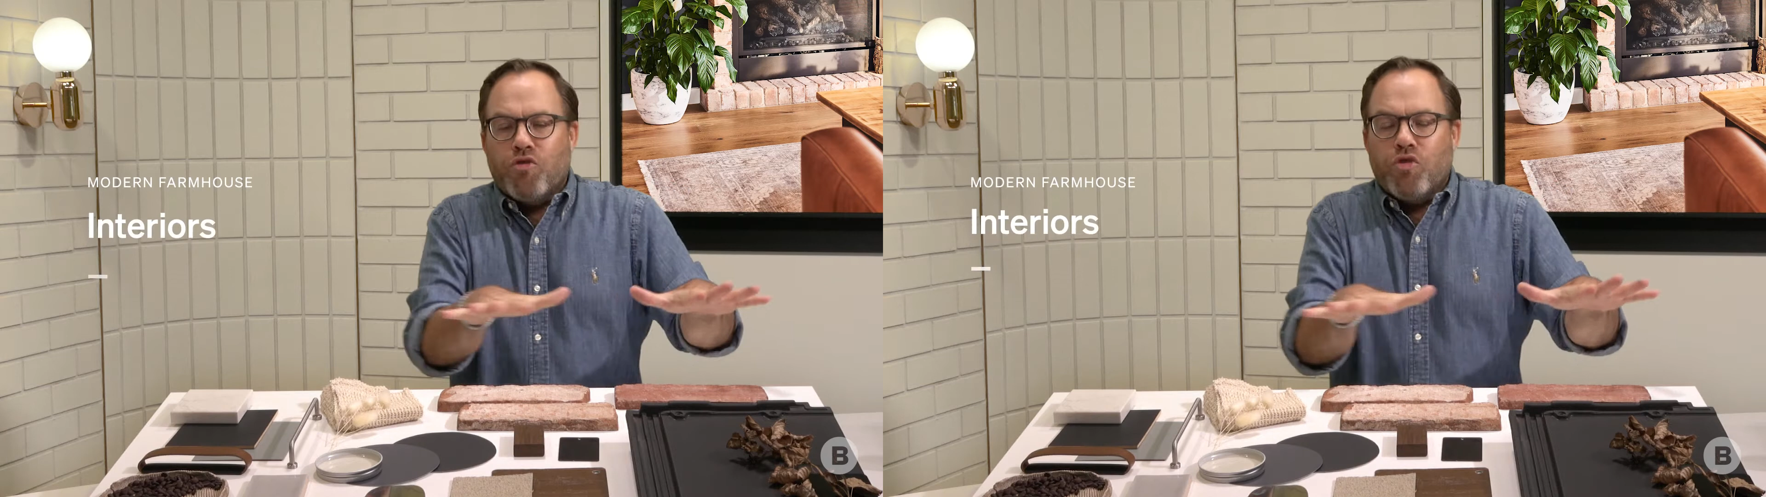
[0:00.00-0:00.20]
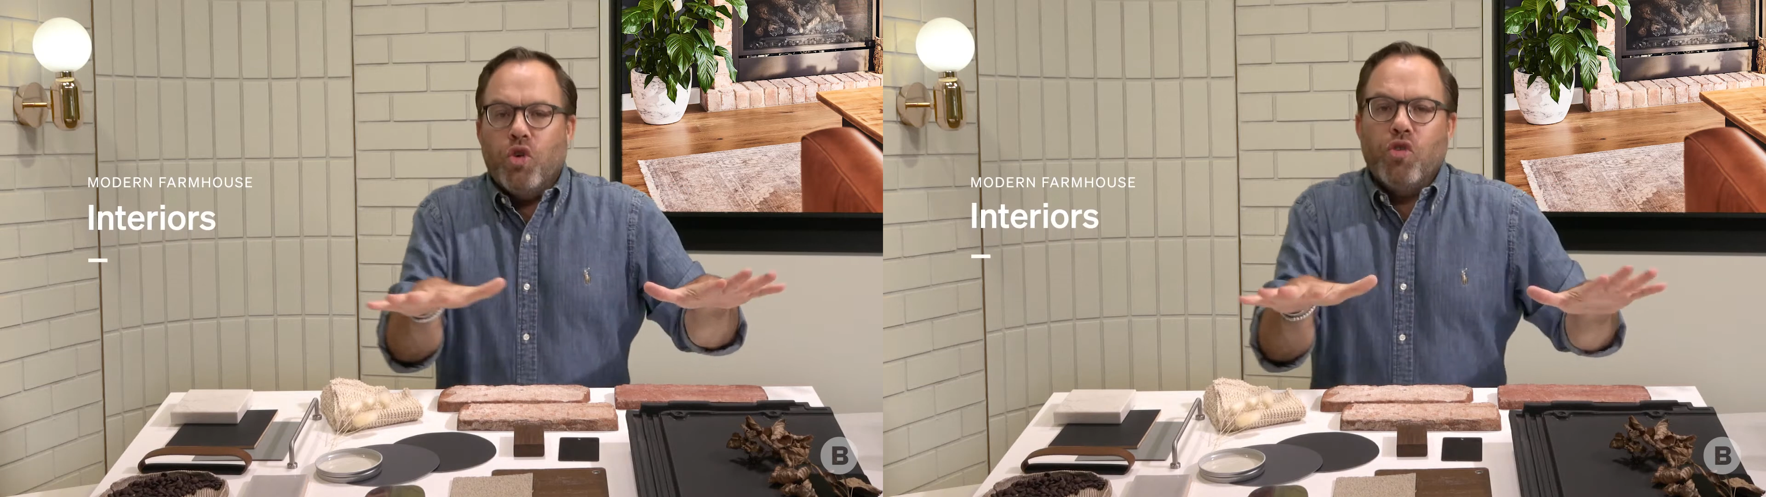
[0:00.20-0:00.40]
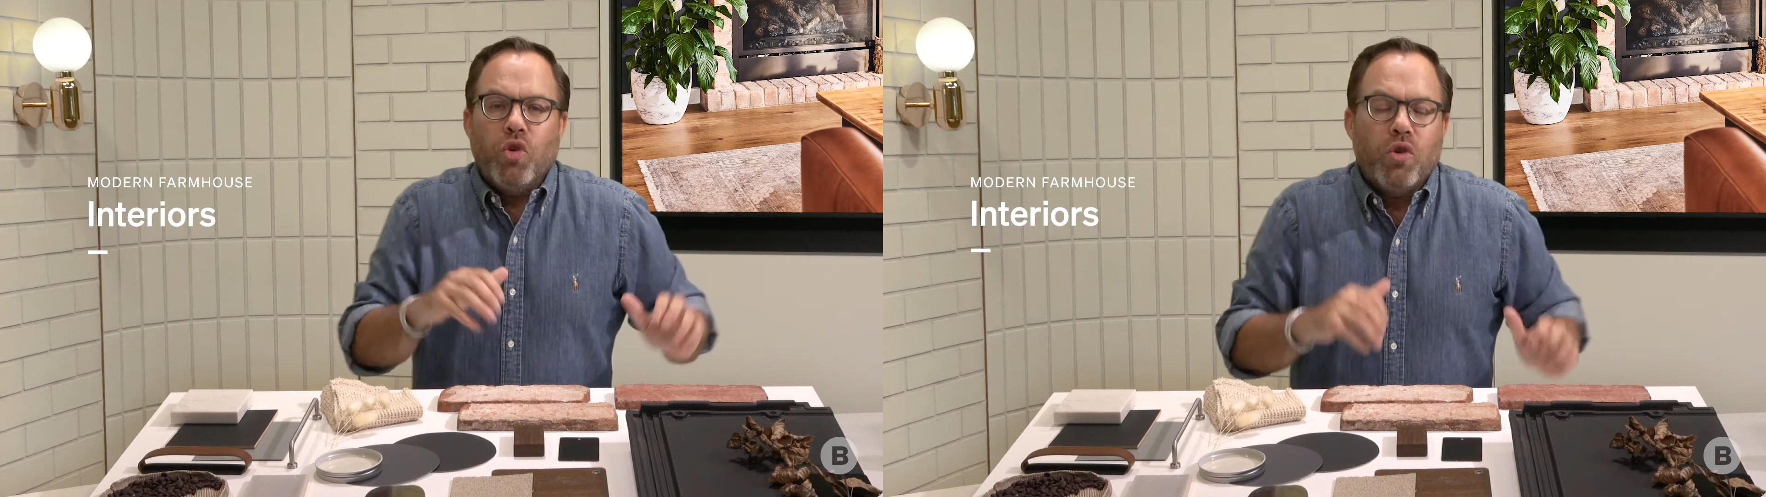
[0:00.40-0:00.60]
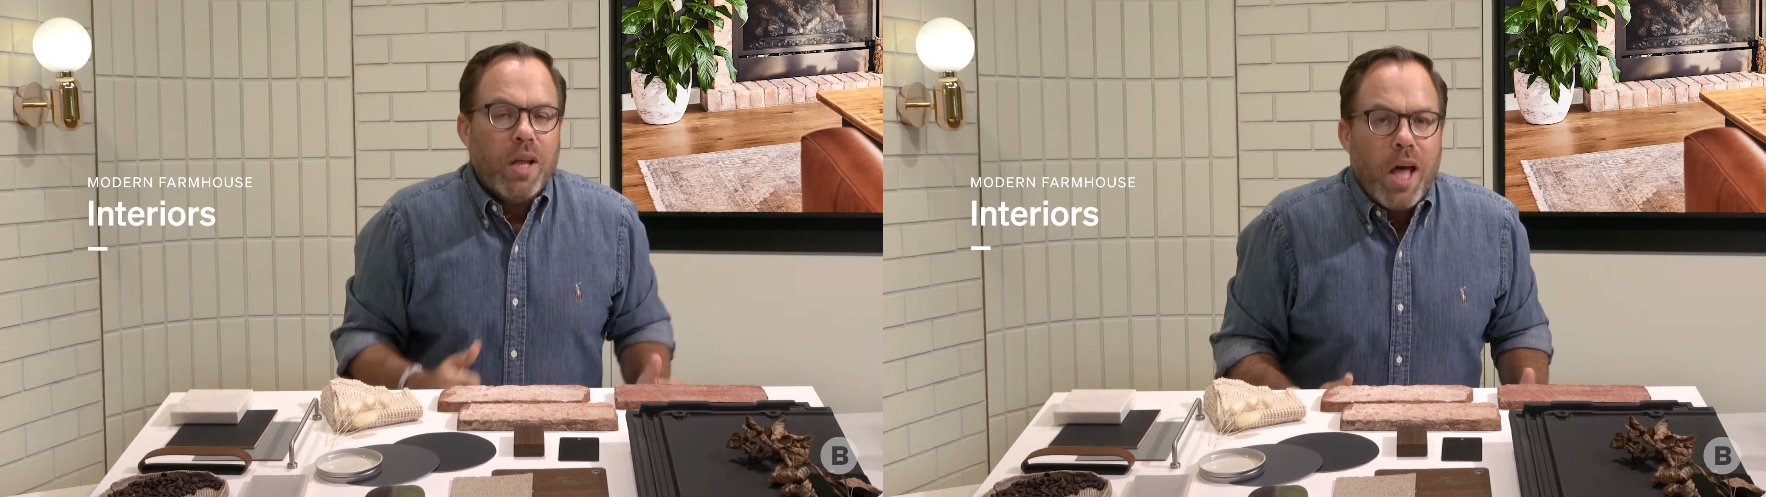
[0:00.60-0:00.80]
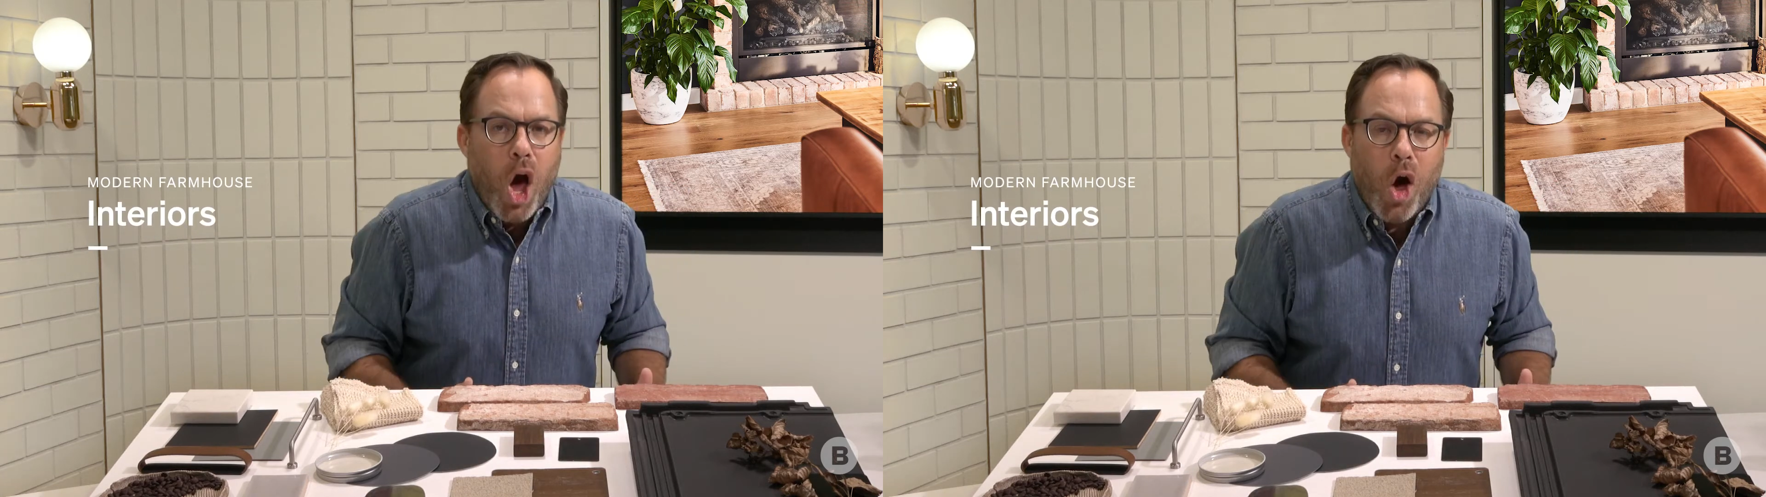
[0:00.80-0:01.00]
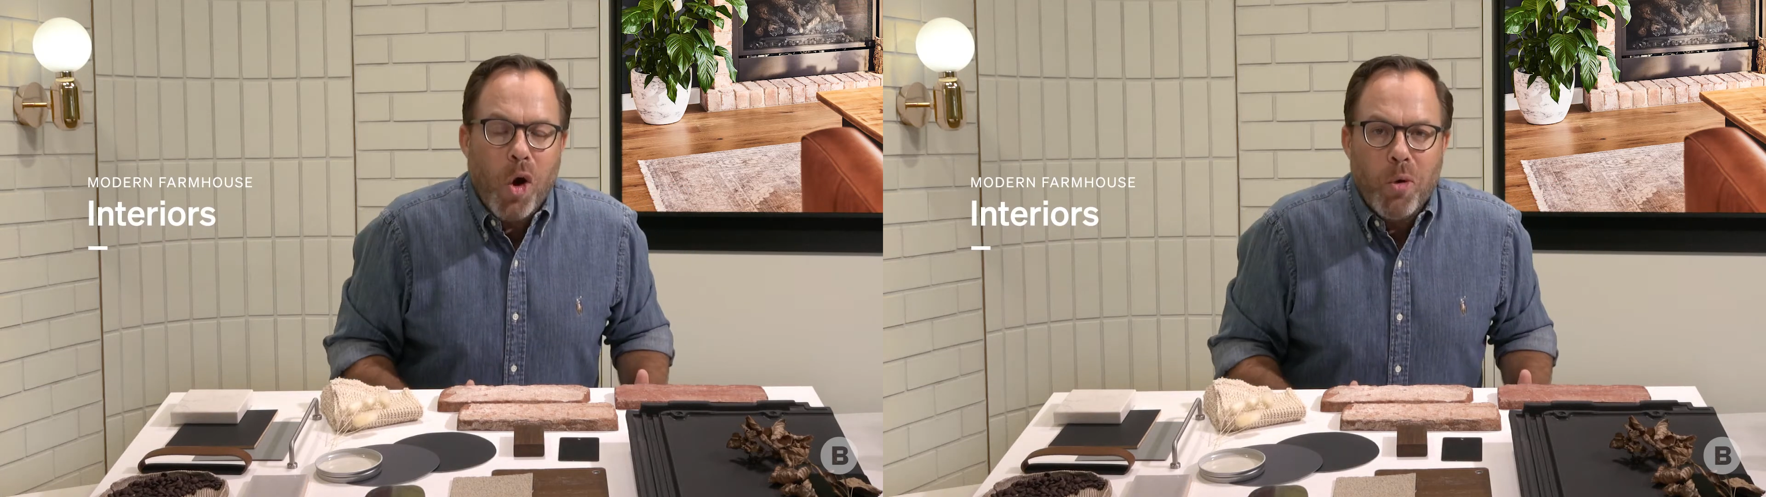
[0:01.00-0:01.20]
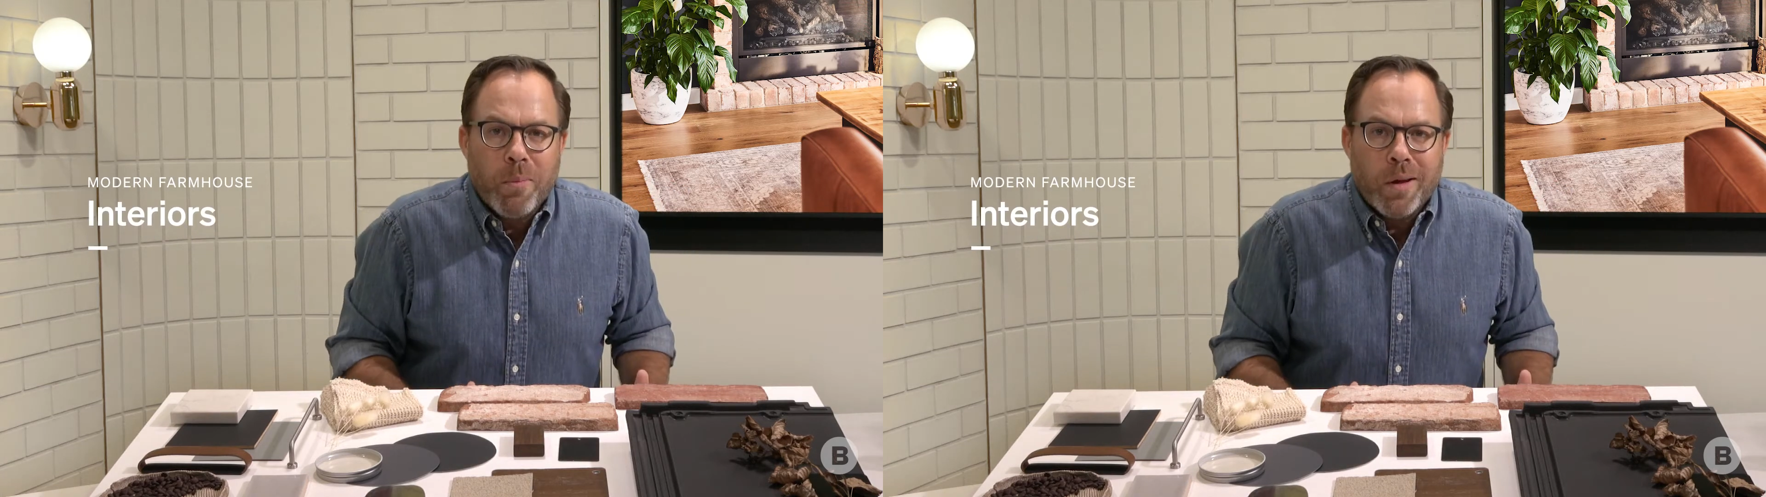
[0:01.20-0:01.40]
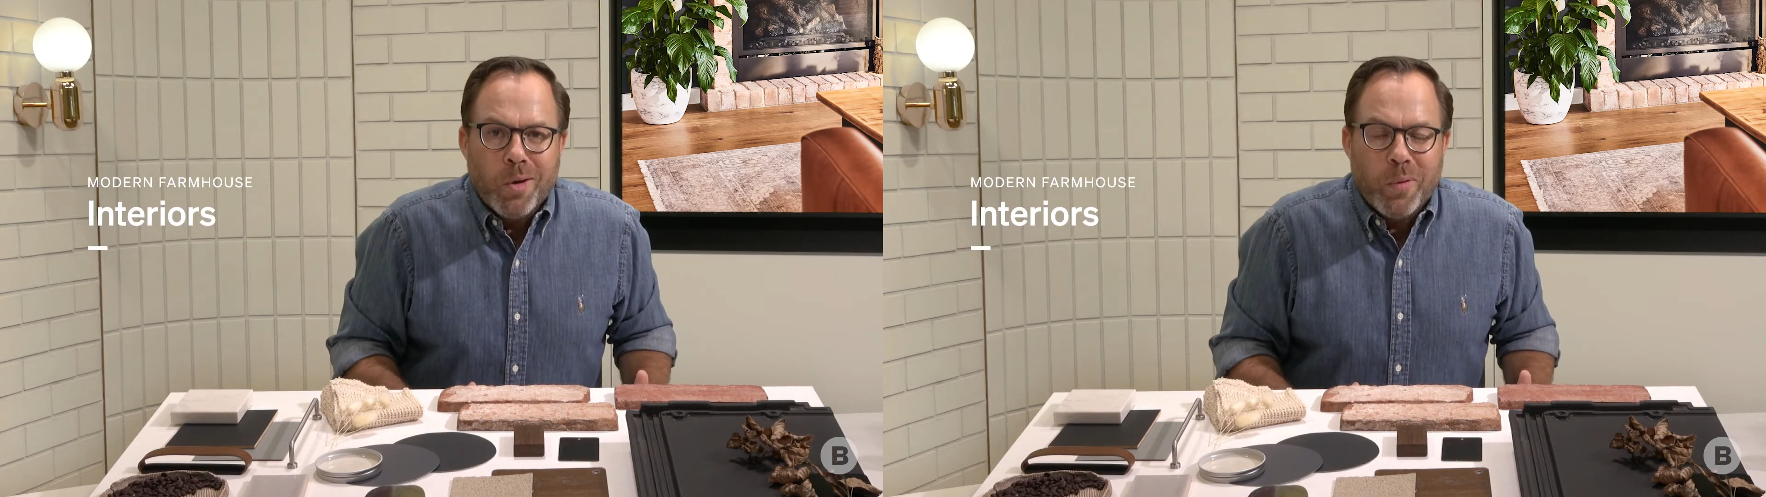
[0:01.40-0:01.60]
rural home,